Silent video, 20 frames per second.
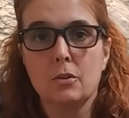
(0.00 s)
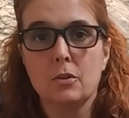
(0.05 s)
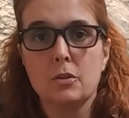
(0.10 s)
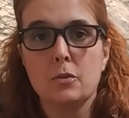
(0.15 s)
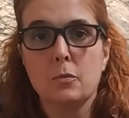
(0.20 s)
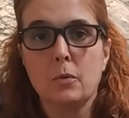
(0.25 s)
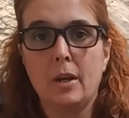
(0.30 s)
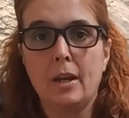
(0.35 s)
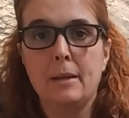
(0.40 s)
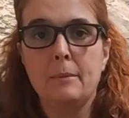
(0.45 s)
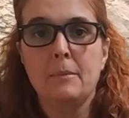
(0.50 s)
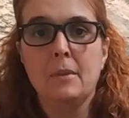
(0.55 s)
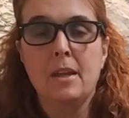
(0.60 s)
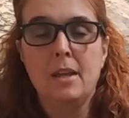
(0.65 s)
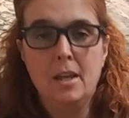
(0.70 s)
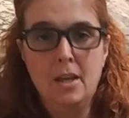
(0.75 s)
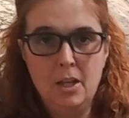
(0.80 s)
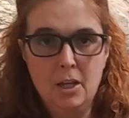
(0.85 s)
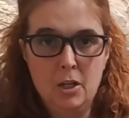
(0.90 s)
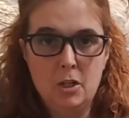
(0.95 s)
right?
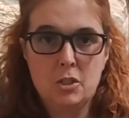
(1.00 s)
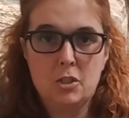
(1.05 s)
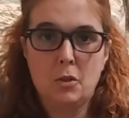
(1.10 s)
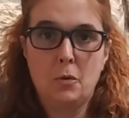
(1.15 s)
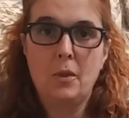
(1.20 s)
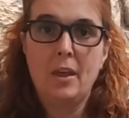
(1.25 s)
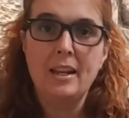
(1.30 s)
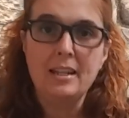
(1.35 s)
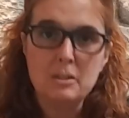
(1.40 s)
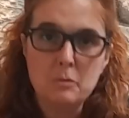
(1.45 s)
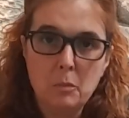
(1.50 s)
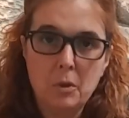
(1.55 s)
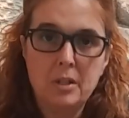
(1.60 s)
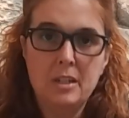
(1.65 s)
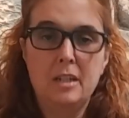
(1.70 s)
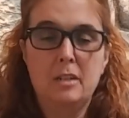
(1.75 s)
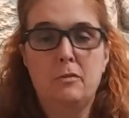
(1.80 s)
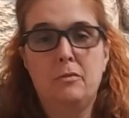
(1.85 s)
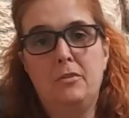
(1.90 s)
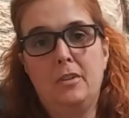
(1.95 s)
So that's money
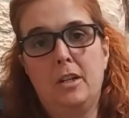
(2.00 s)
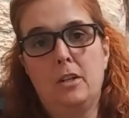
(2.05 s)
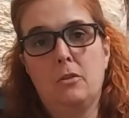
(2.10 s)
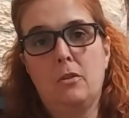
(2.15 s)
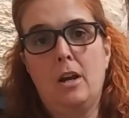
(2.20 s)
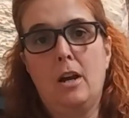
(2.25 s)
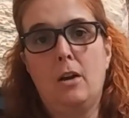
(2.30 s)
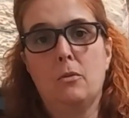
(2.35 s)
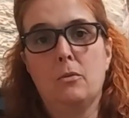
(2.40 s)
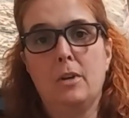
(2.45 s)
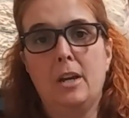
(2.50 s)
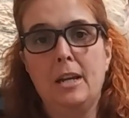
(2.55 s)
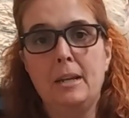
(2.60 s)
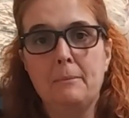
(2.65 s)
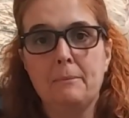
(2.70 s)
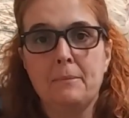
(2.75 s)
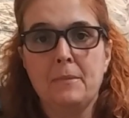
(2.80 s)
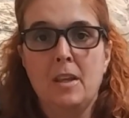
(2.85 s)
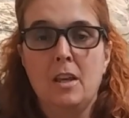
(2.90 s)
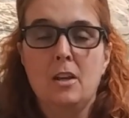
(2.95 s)
to figure out,
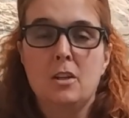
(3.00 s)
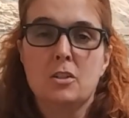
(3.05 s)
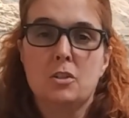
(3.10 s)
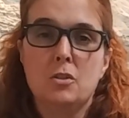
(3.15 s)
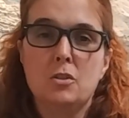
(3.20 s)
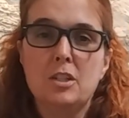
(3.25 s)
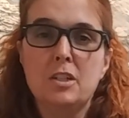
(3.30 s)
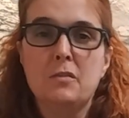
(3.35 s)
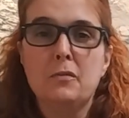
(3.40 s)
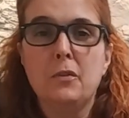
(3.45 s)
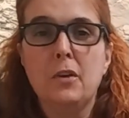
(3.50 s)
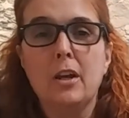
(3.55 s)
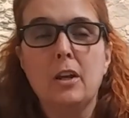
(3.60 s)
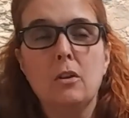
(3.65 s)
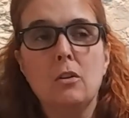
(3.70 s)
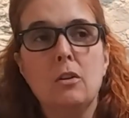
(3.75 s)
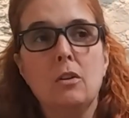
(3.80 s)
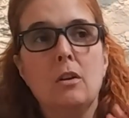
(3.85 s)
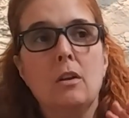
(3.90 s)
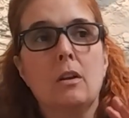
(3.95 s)
right? So just
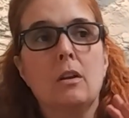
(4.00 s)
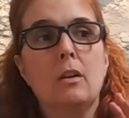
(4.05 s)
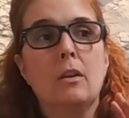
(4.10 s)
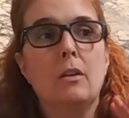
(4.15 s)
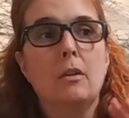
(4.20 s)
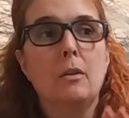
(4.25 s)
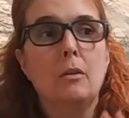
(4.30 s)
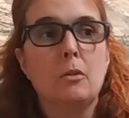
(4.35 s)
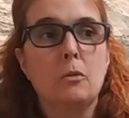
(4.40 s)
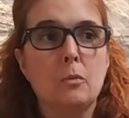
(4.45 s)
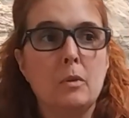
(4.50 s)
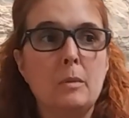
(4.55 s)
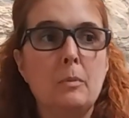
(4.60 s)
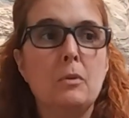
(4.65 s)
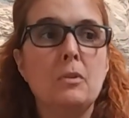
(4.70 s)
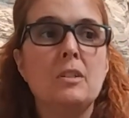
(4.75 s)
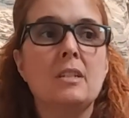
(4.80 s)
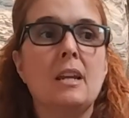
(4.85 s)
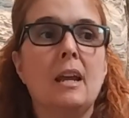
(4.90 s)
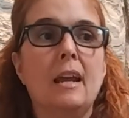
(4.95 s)
figure
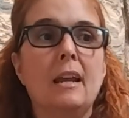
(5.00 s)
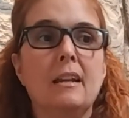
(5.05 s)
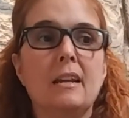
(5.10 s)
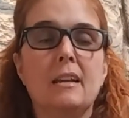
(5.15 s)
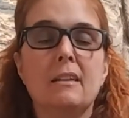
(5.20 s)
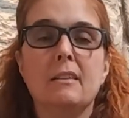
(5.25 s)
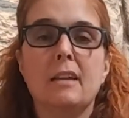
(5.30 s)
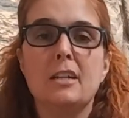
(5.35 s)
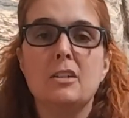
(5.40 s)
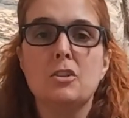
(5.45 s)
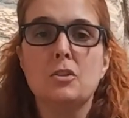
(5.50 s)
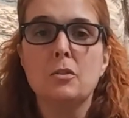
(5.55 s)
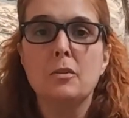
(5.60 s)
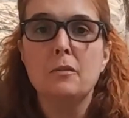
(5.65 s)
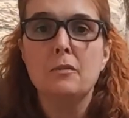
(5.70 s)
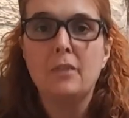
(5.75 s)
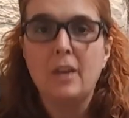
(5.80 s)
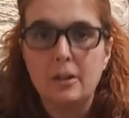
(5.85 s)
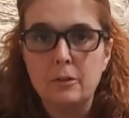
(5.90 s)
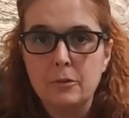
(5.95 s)
3% unless you're a
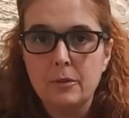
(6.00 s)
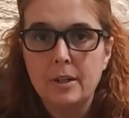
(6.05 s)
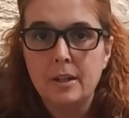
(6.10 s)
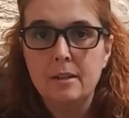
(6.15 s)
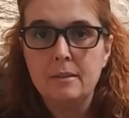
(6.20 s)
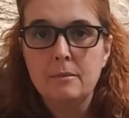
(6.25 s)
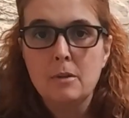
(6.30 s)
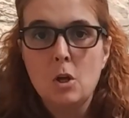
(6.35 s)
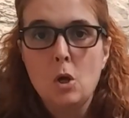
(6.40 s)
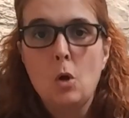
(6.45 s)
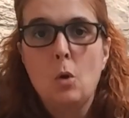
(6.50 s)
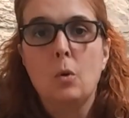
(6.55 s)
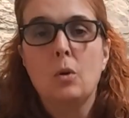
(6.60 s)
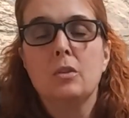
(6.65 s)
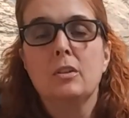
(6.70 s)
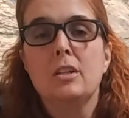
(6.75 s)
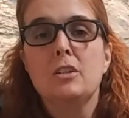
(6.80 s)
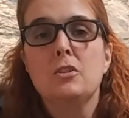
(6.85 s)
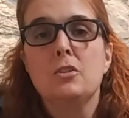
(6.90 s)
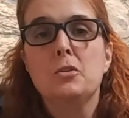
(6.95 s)
veteran or
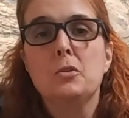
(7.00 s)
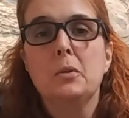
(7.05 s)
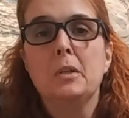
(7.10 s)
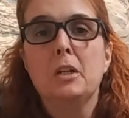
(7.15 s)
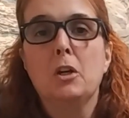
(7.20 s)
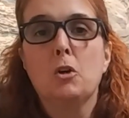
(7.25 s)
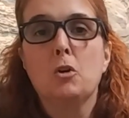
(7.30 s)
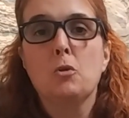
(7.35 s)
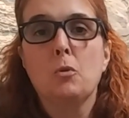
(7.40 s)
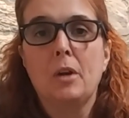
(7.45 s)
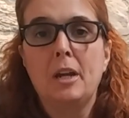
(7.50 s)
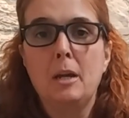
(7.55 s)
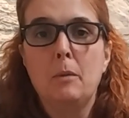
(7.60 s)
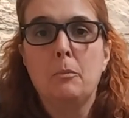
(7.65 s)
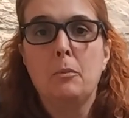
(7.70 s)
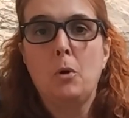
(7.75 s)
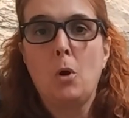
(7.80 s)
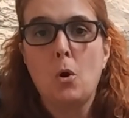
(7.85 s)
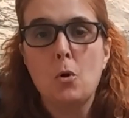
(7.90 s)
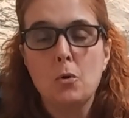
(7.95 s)
unless you're doing a grant
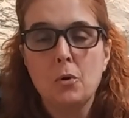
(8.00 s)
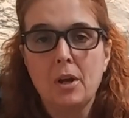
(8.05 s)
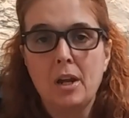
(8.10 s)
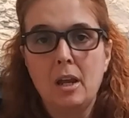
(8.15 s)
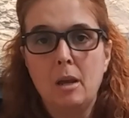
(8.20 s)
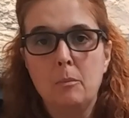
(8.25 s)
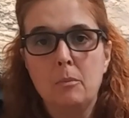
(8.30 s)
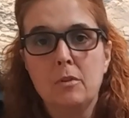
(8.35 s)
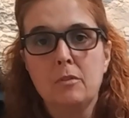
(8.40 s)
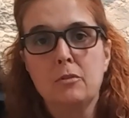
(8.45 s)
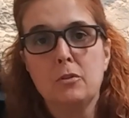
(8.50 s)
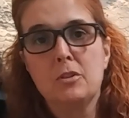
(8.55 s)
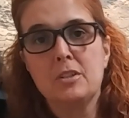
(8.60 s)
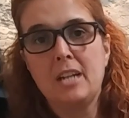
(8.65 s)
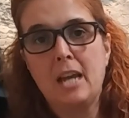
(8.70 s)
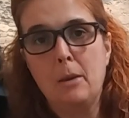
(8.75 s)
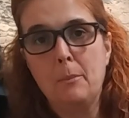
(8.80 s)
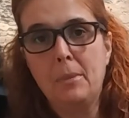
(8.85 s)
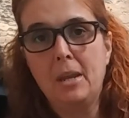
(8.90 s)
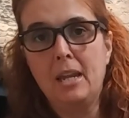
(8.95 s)
program for
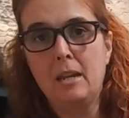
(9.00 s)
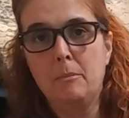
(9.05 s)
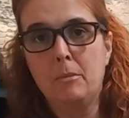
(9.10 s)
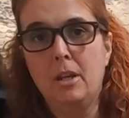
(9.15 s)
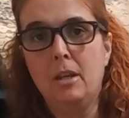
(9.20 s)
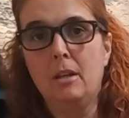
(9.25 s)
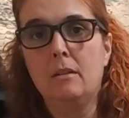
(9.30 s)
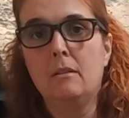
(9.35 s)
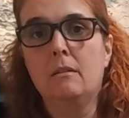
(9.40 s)
down payment,